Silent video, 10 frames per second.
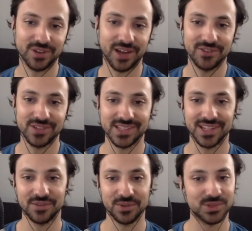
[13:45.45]
Obviously
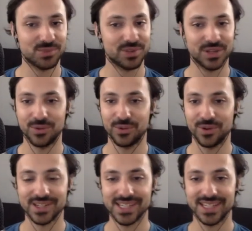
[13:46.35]
everyone's pretty
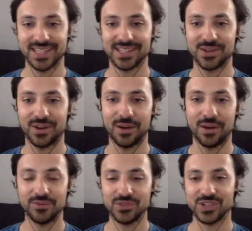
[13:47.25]
quarantined. So
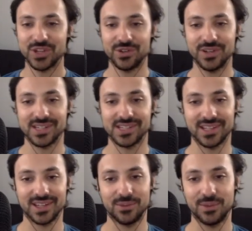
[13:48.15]
I'm just curious,
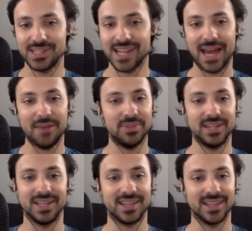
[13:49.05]
like, what's happening?